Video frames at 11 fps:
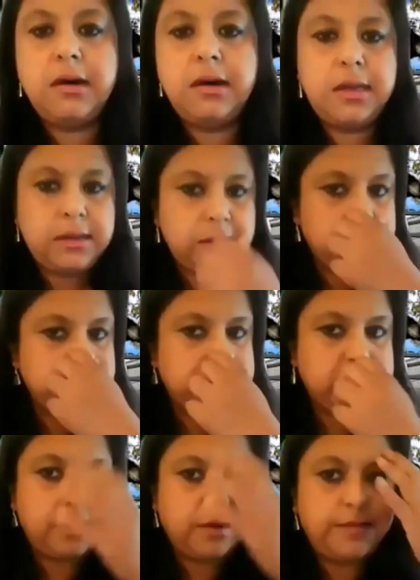in terms
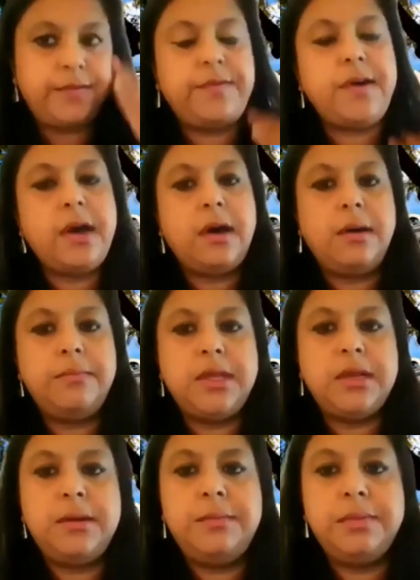of
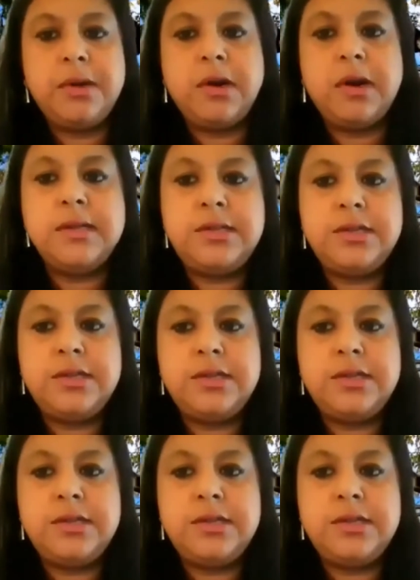the current